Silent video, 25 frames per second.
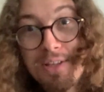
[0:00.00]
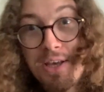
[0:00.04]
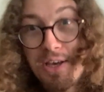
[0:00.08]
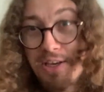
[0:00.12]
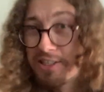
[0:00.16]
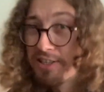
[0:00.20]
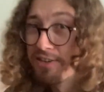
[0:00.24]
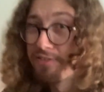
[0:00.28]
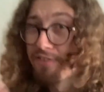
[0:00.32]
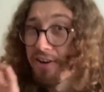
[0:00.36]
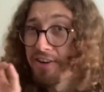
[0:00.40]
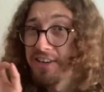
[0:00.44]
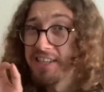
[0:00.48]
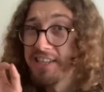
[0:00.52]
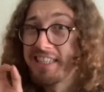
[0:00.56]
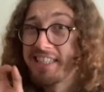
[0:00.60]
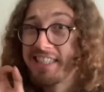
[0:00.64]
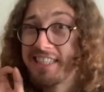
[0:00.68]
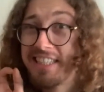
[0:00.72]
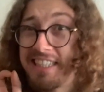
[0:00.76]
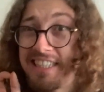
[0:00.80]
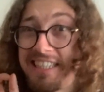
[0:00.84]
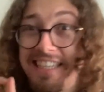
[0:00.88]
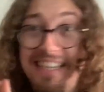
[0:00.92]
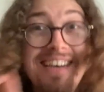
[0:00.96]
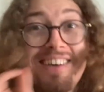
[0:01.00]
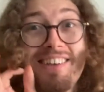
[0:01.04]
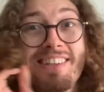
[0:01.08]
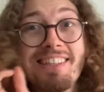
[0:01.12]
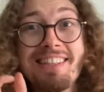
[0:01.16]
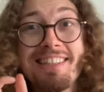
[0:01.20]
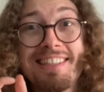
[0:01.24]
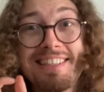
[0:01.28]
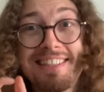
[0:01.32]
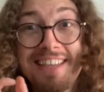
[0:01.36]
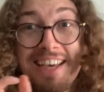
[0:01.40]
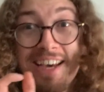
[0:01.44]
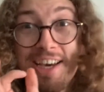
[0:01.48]
This is a very
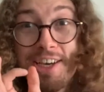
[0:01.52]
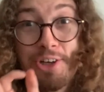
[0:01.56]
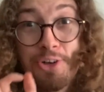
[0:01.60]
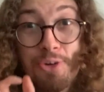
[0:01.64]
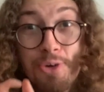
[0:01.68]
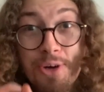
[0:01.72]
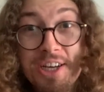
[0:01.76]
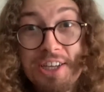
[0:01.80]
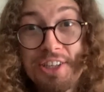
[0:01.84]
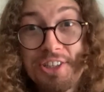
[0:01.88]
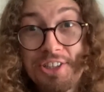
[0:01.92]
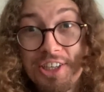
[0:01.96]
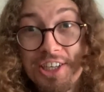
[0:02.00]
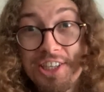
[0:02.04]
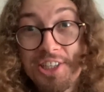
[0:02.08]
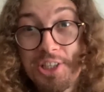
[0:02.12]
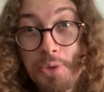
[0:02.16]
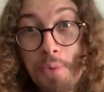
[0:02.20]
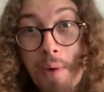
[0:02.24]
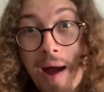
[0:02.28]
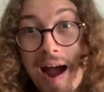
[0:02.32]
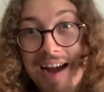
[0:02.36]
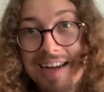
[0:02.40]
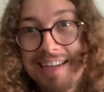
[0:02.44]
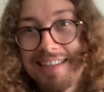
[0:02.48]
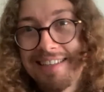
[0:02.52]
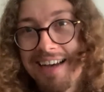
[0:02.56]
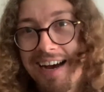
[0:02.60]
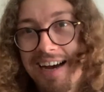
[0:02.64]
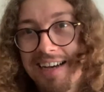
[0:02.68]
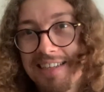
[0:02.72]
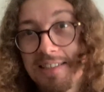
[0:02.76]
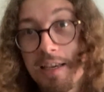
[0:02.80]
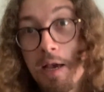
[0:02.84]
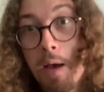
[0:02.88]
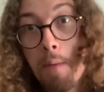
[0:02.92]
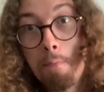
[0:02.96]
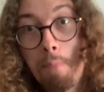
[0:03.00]
skilled creature to act
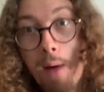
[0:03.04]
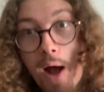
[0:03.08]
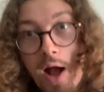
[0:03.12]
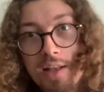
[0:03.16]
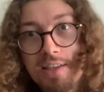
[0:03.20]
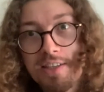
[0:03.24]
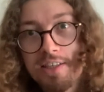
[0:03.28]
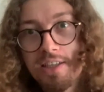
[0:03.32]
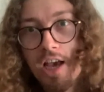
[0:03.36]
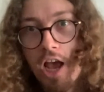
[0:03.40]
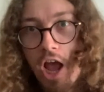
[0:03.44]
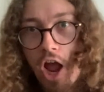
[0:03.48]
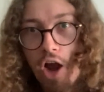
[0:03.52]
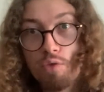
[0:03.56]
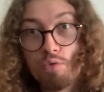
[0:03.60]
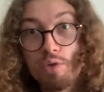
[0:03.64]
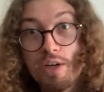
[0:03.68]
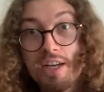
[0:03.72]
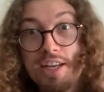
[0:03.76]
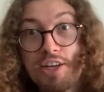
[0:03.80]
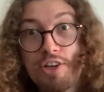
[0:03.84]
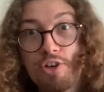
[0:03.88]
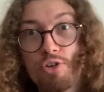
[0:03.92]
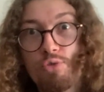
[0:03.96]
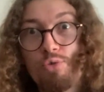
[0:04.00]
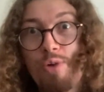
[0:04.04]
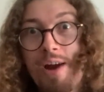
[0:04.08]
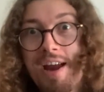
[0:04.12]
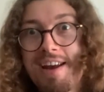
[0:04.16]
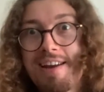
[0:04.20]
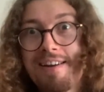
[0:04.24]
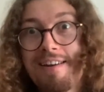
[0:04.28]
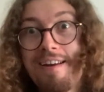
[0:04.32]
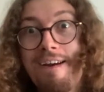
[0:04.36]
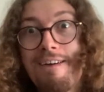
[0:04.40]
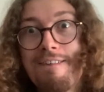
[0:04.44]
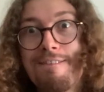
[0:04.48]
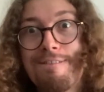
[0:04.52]
as, but a really
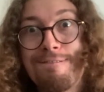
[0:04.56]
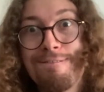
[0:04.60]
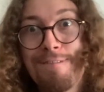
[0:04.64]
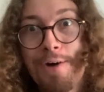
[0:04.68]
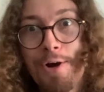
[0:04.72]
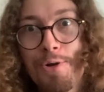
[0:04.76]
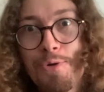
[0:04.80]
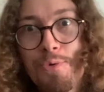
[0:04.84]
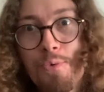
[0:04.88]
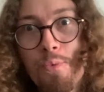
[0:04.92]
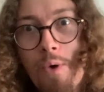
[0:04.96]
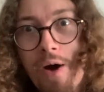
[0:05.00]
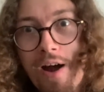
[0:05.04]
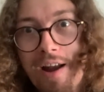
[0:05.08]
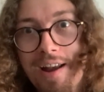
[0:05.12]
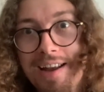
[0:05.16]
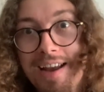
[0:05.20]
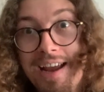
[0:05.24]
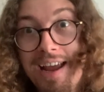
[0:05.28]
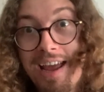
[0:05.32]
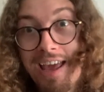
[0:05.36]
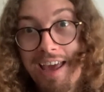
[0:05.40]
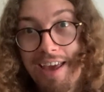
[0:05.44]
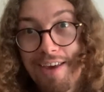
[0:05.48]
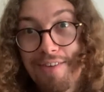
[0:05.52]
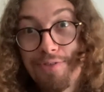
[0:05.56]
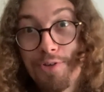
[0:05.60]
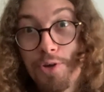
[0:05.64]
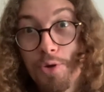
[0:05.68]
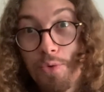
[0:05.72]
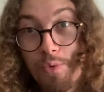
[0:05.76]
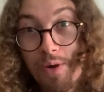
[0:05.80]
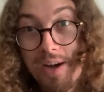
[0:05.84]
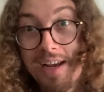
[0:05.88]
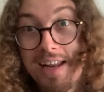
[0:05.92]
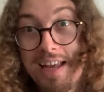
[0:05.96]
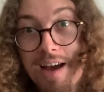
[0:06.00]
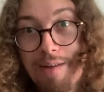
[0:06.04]
great, fun one if you're
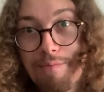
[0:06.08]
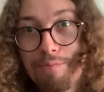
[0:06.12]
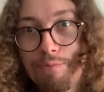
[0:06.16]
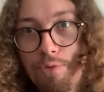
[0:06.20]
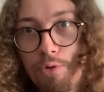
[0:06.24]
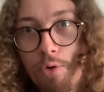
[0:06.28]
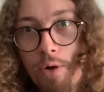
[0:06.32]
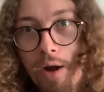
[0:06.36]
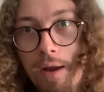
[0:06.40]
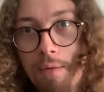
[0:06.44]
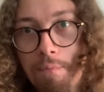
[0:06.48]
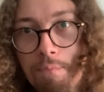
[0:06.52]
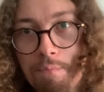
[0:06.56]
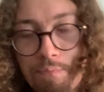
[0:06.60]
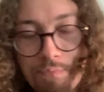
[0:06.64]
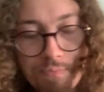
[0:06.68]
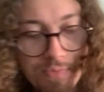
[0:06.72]
really up for it.